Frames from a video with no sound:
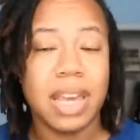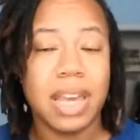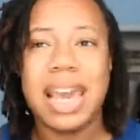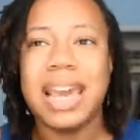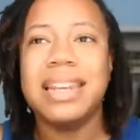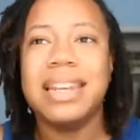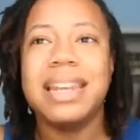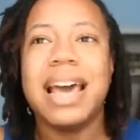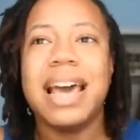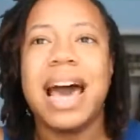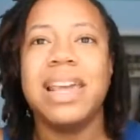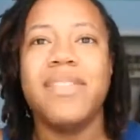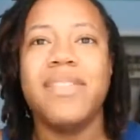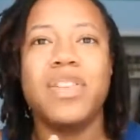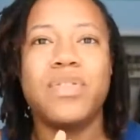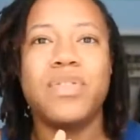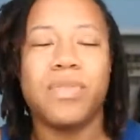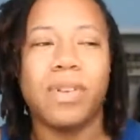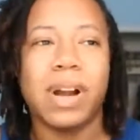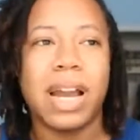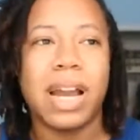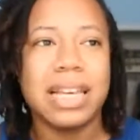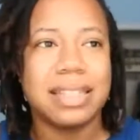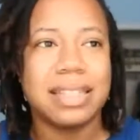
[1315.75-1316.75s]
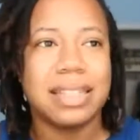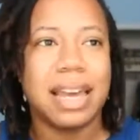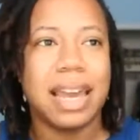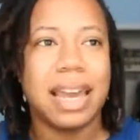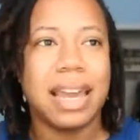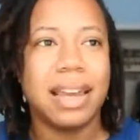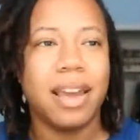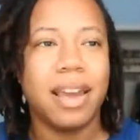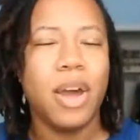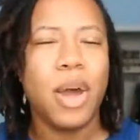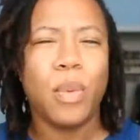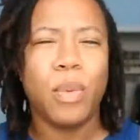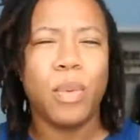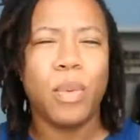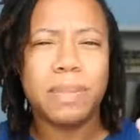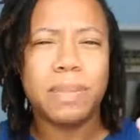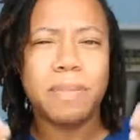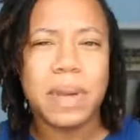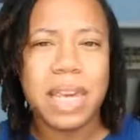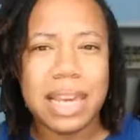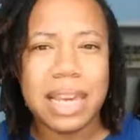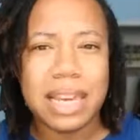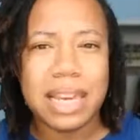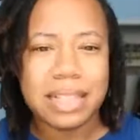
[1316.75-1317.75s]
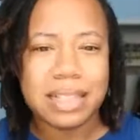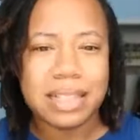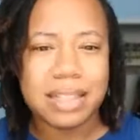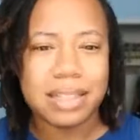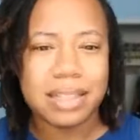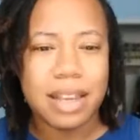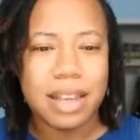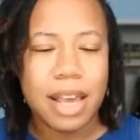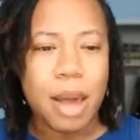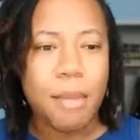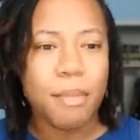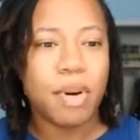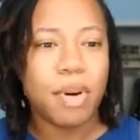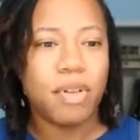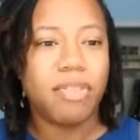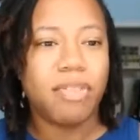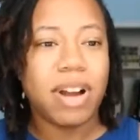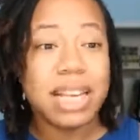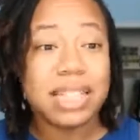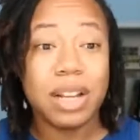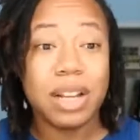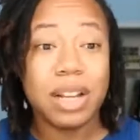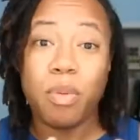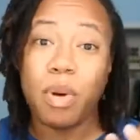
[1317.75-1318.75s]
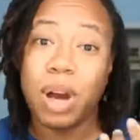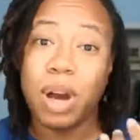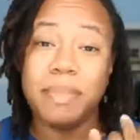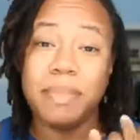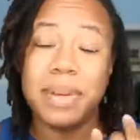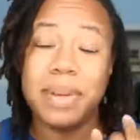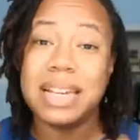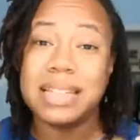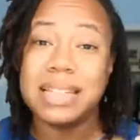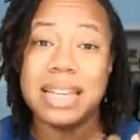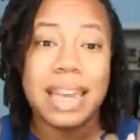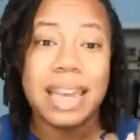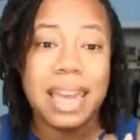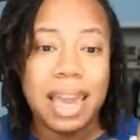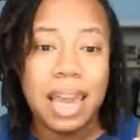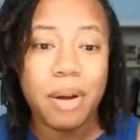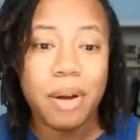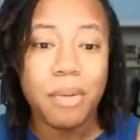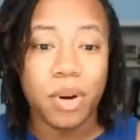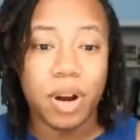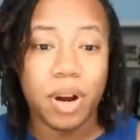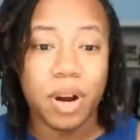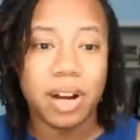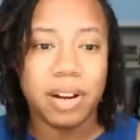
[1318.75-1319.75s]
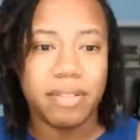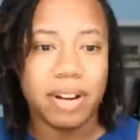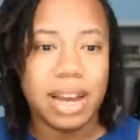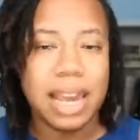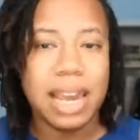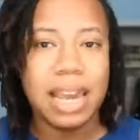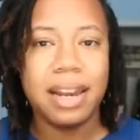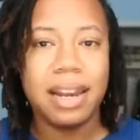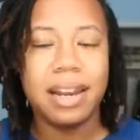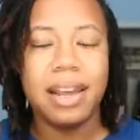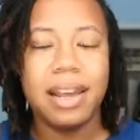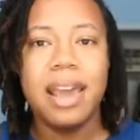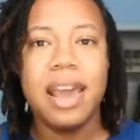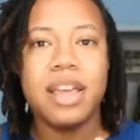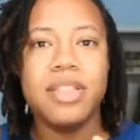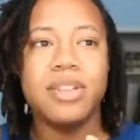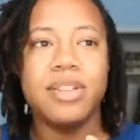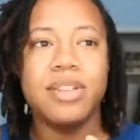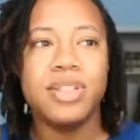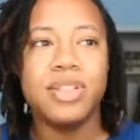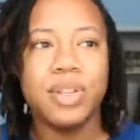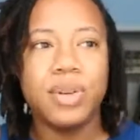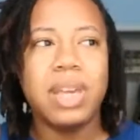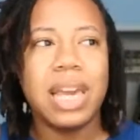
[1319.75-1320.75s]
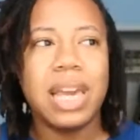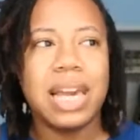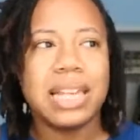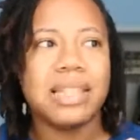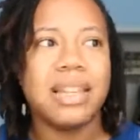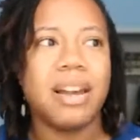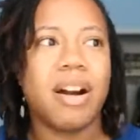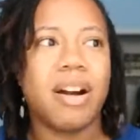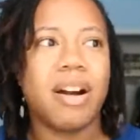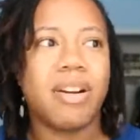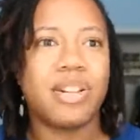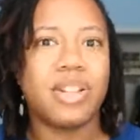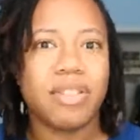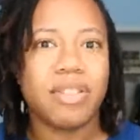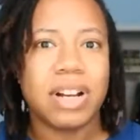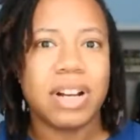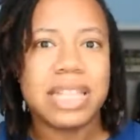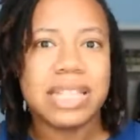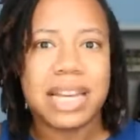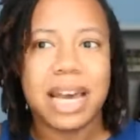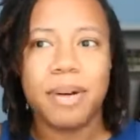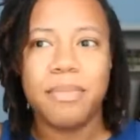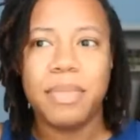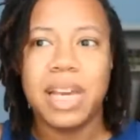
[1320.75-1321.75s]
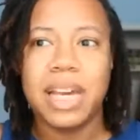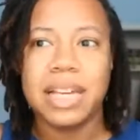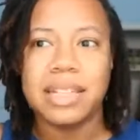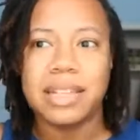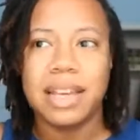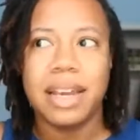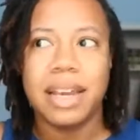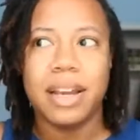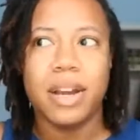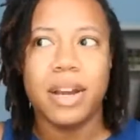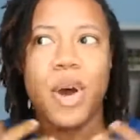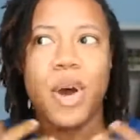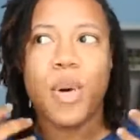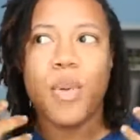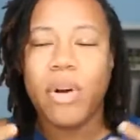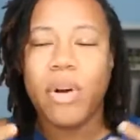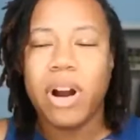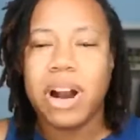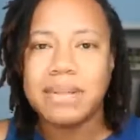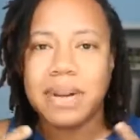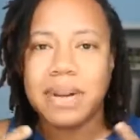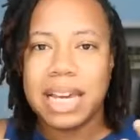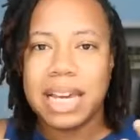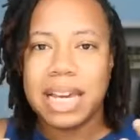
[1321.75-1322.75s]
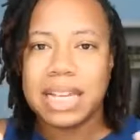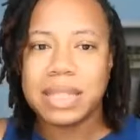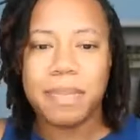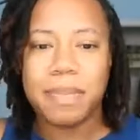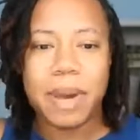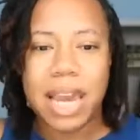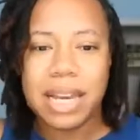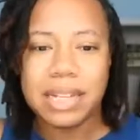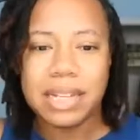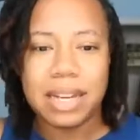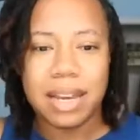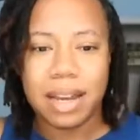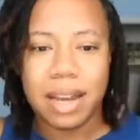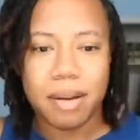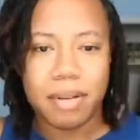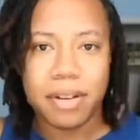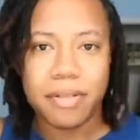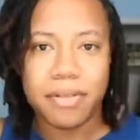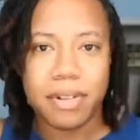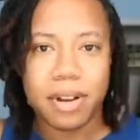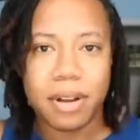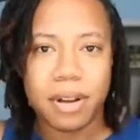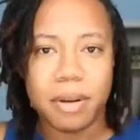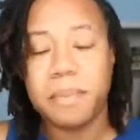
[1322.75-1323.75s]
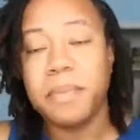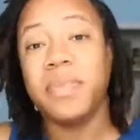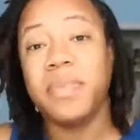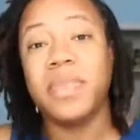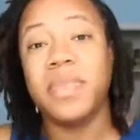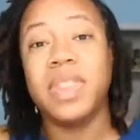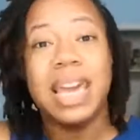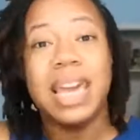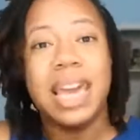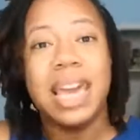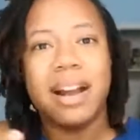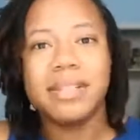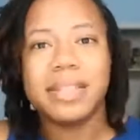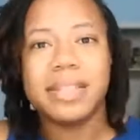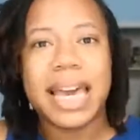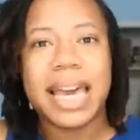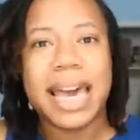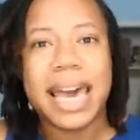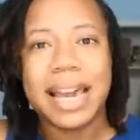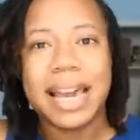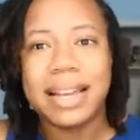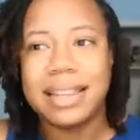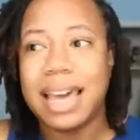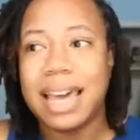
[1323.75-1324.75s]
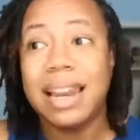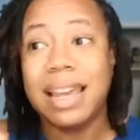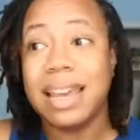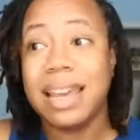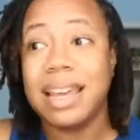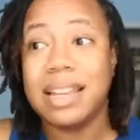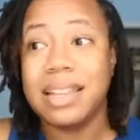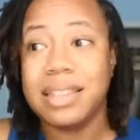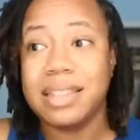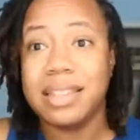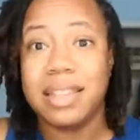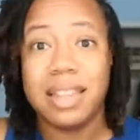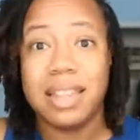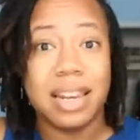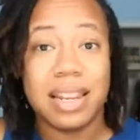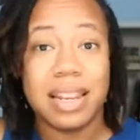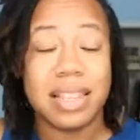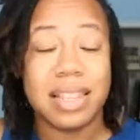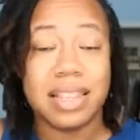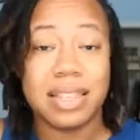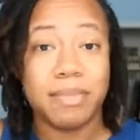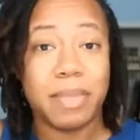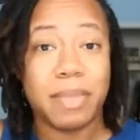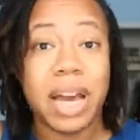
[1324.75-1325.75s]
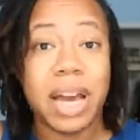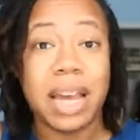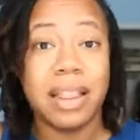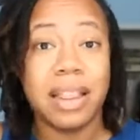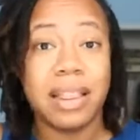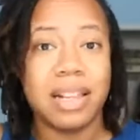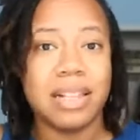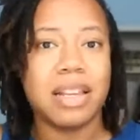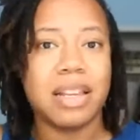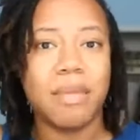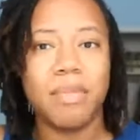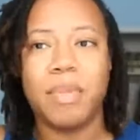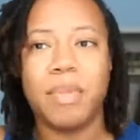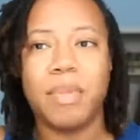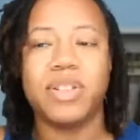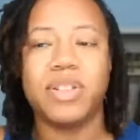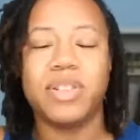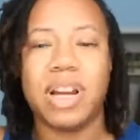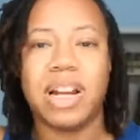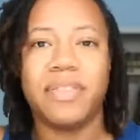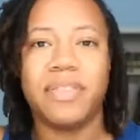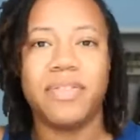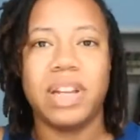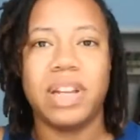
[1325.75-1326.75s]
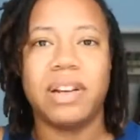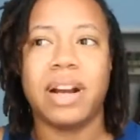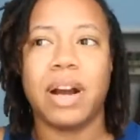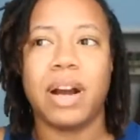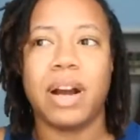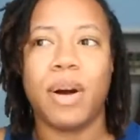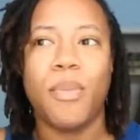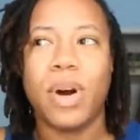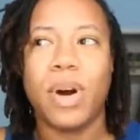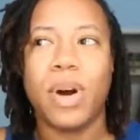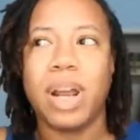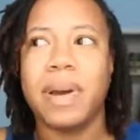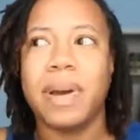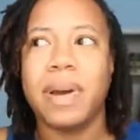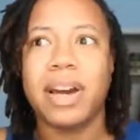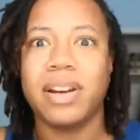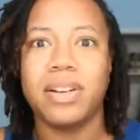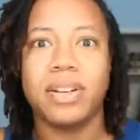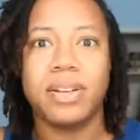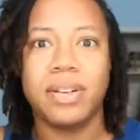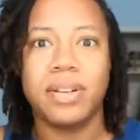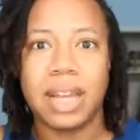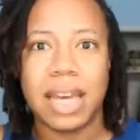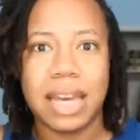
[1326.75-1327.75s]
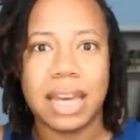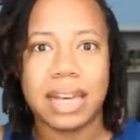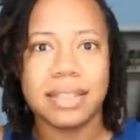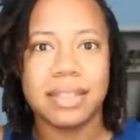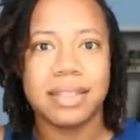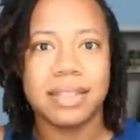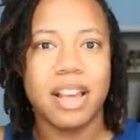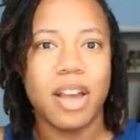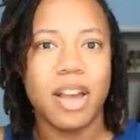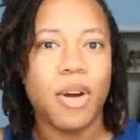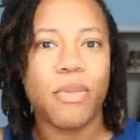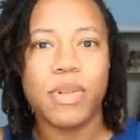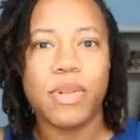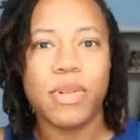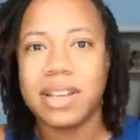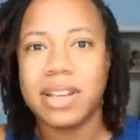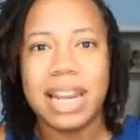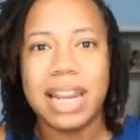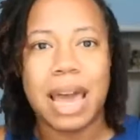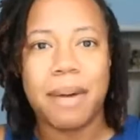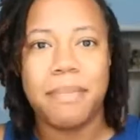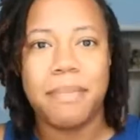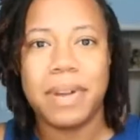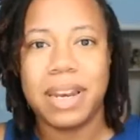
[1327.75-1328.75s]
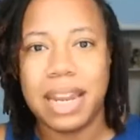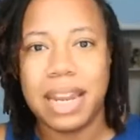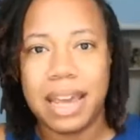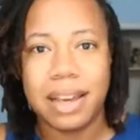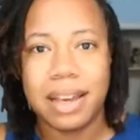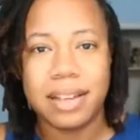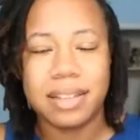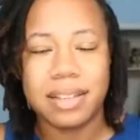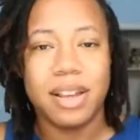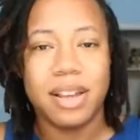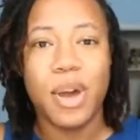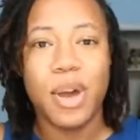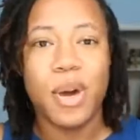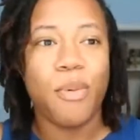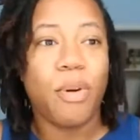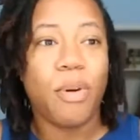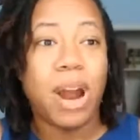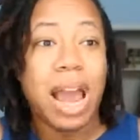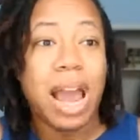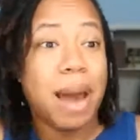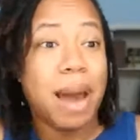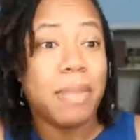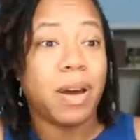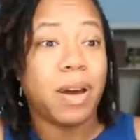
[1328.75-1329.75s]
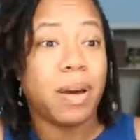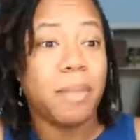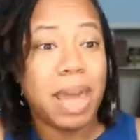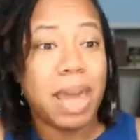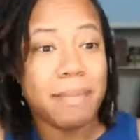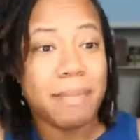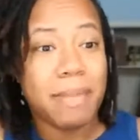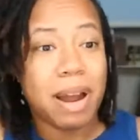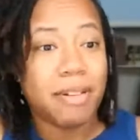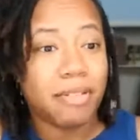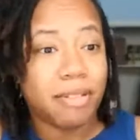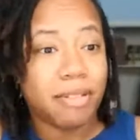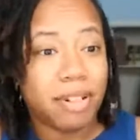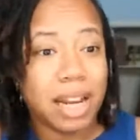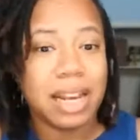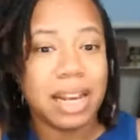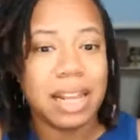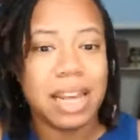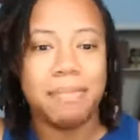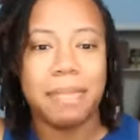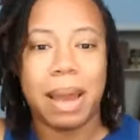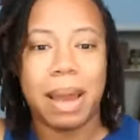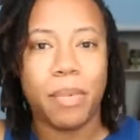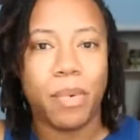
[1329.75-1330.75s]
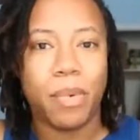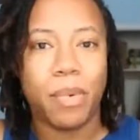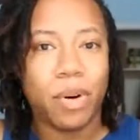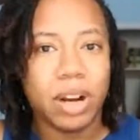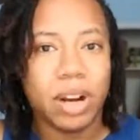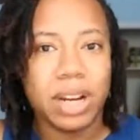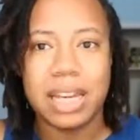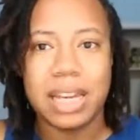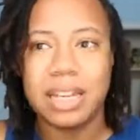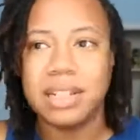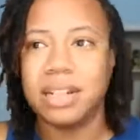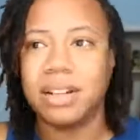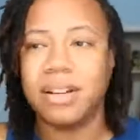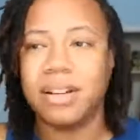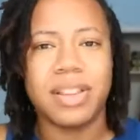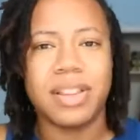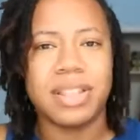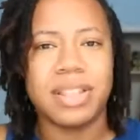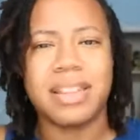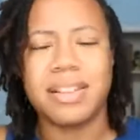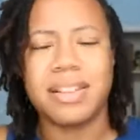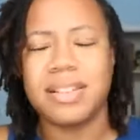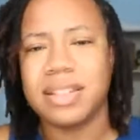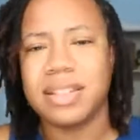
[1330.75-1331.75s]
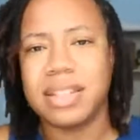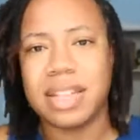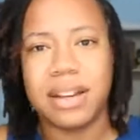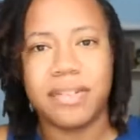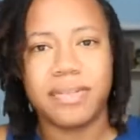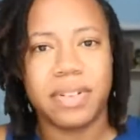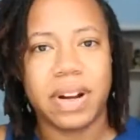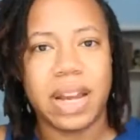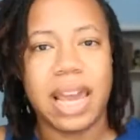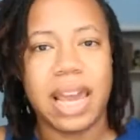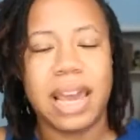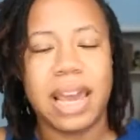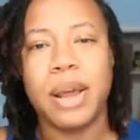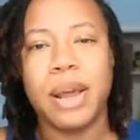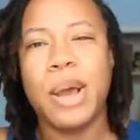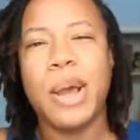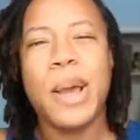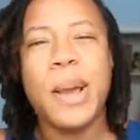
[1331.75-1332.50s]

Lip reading: And not even rest like with peace, but resting, one, because they can't work, right? And then two, yes, they are stressed out because like, where's my paycheck coming from? The CARES Act, that ends the end of this month. And some people are trying to figure out, what am I going to do next? What's going to happen next? How am I going to pay my rent and my mortgage and all this other stuff, right?